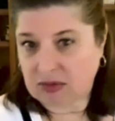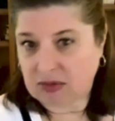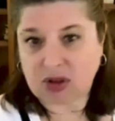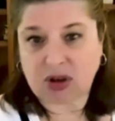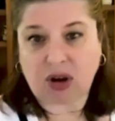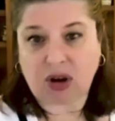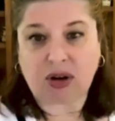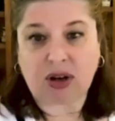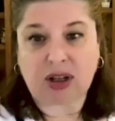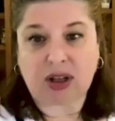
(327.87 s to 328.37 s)

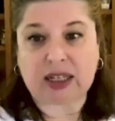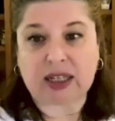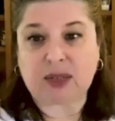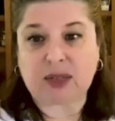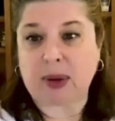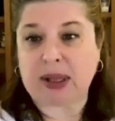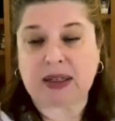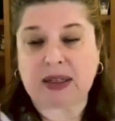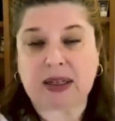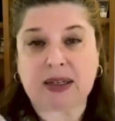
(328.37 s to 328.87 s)
total
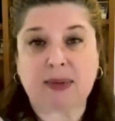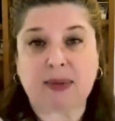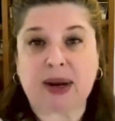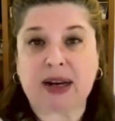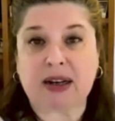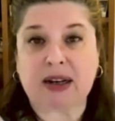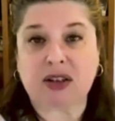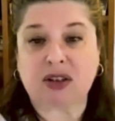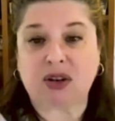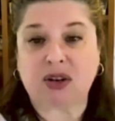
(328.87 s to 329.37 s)
expenses
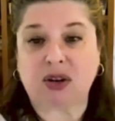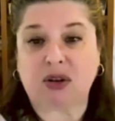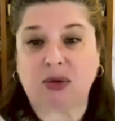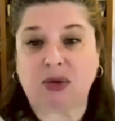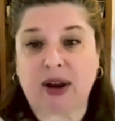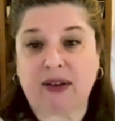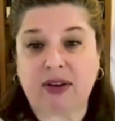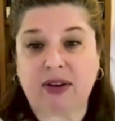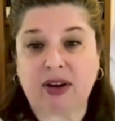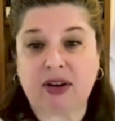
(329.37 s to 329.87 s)
minus total
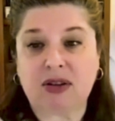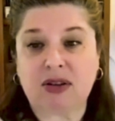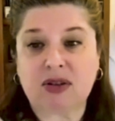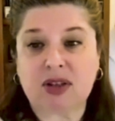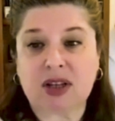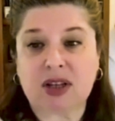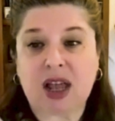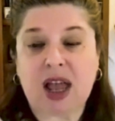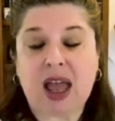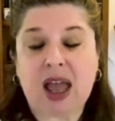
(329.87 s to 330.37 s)

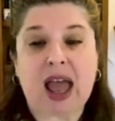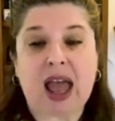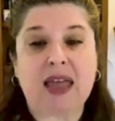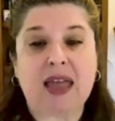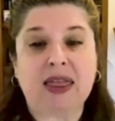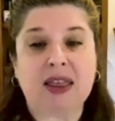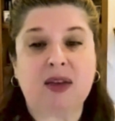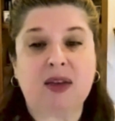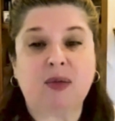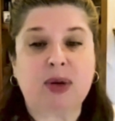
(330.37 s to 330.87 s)
revenues,
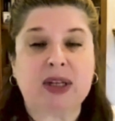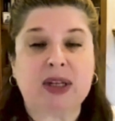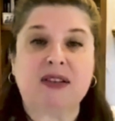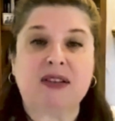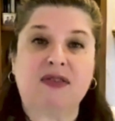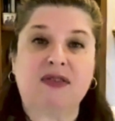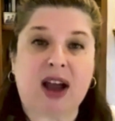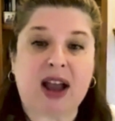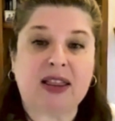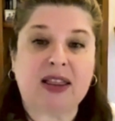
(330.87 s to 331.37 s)
and then we
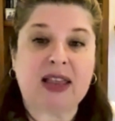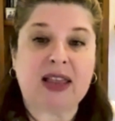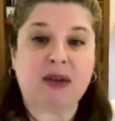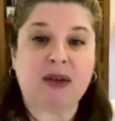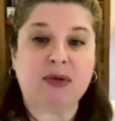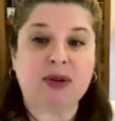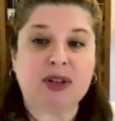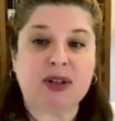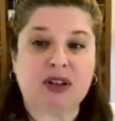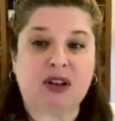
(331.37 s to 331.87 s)
divide
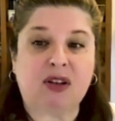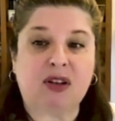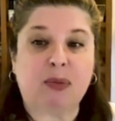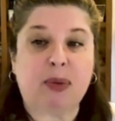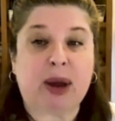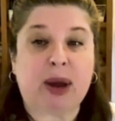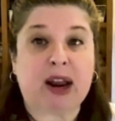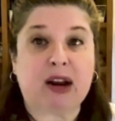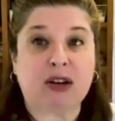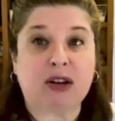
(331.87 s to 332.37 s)
that result
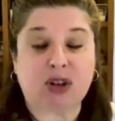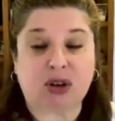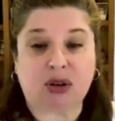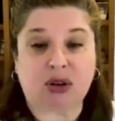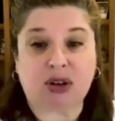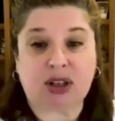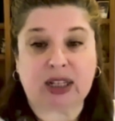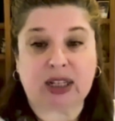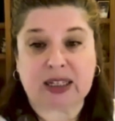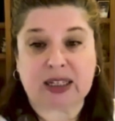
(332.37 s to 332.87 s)
by our
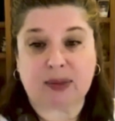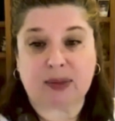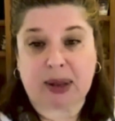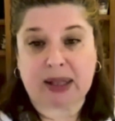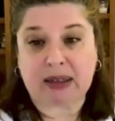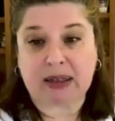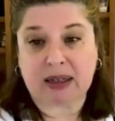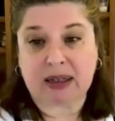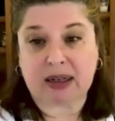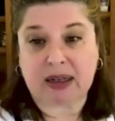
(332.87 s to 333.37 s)
total
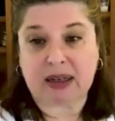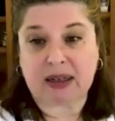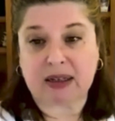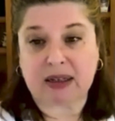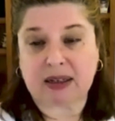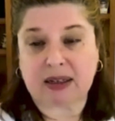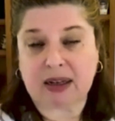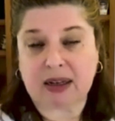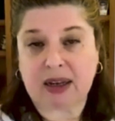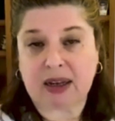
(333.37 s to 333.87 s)

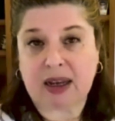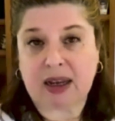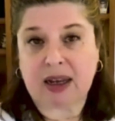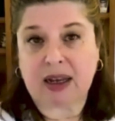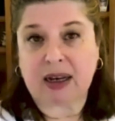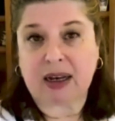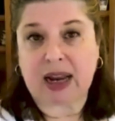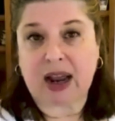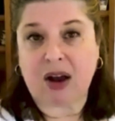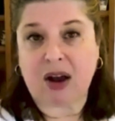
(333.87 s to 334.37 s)
expenses.
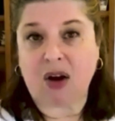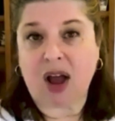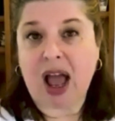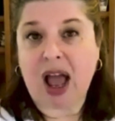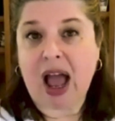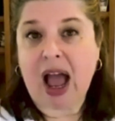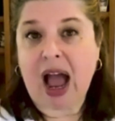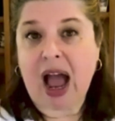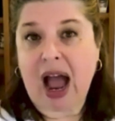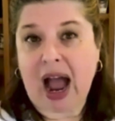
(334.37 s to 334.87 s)
Now,
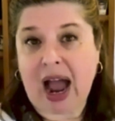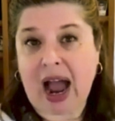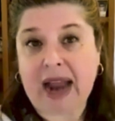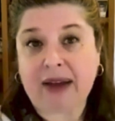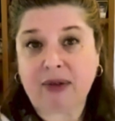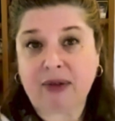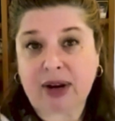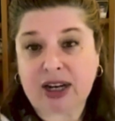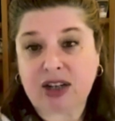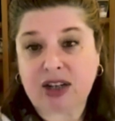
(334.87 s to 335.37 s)
high
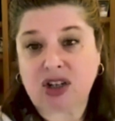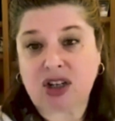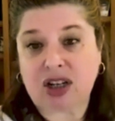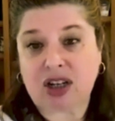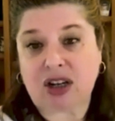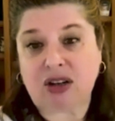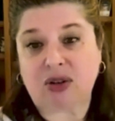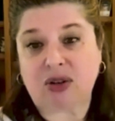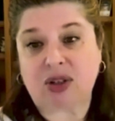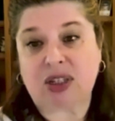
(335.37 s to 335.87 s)

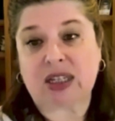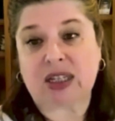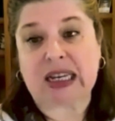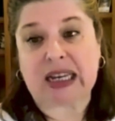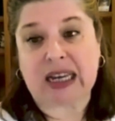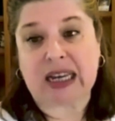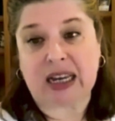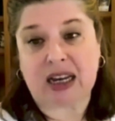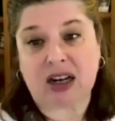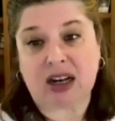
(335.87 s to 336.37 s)
ratios
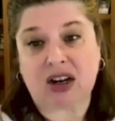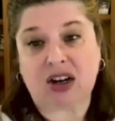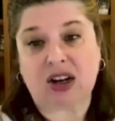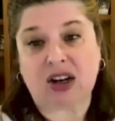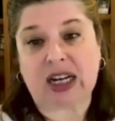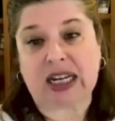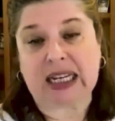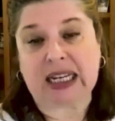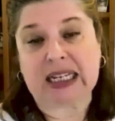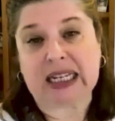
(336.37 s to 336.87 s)

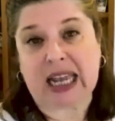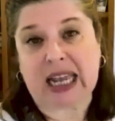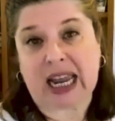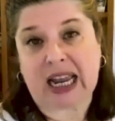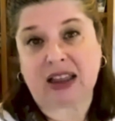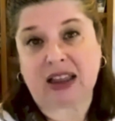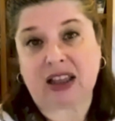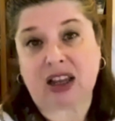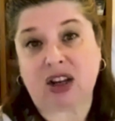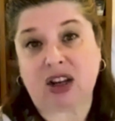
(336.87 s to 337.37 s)
here
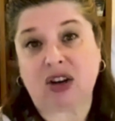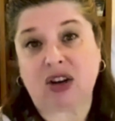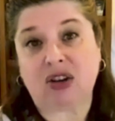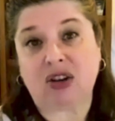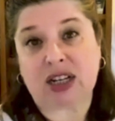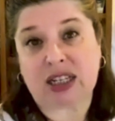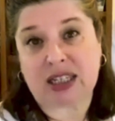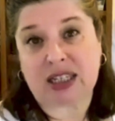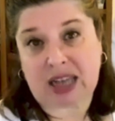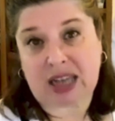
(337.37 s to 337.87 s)
indicate that you're
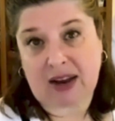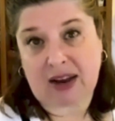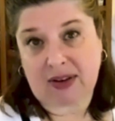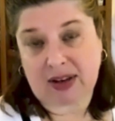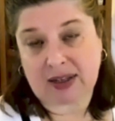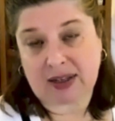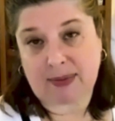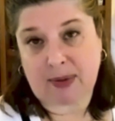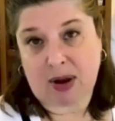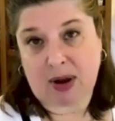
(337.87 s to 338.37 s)
in a
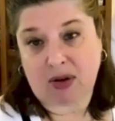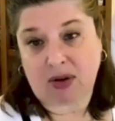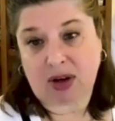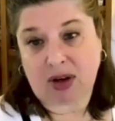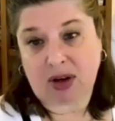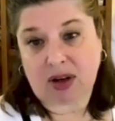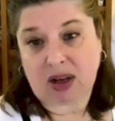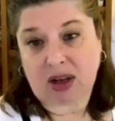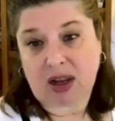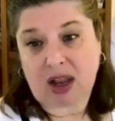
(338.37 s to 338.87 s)
savings mode.
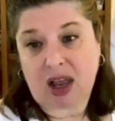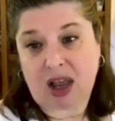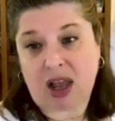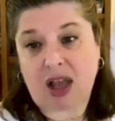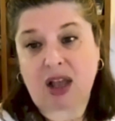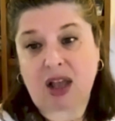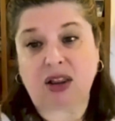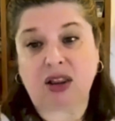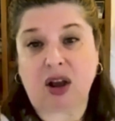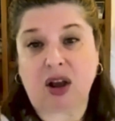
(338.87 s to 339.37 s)

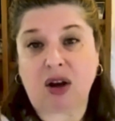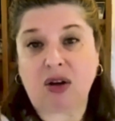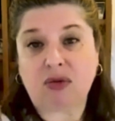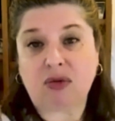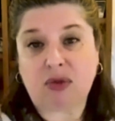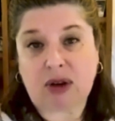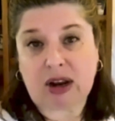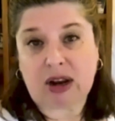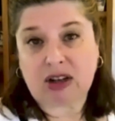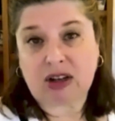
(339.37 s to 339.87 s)
Low
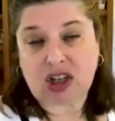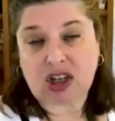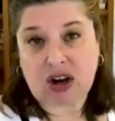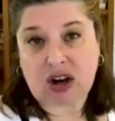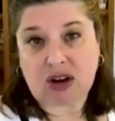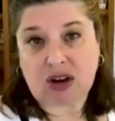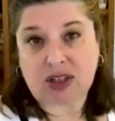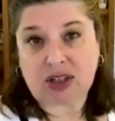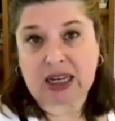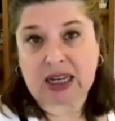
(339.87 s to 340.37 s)

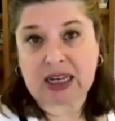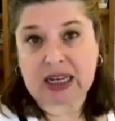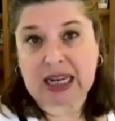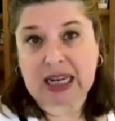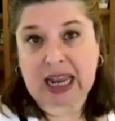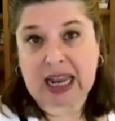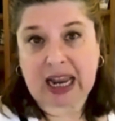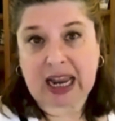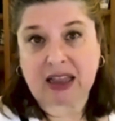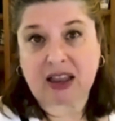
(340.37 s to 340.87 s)
ratios
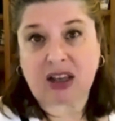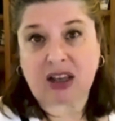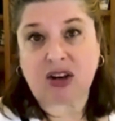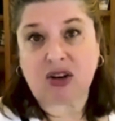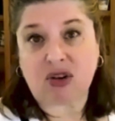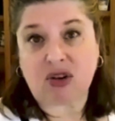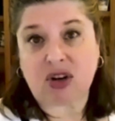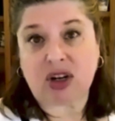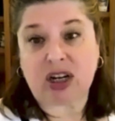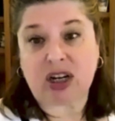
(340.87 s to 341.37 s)
indicate that
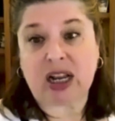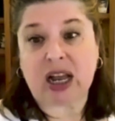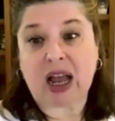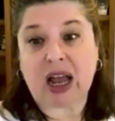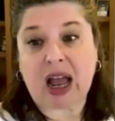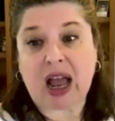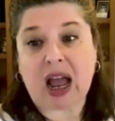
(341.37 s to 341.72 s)
you're in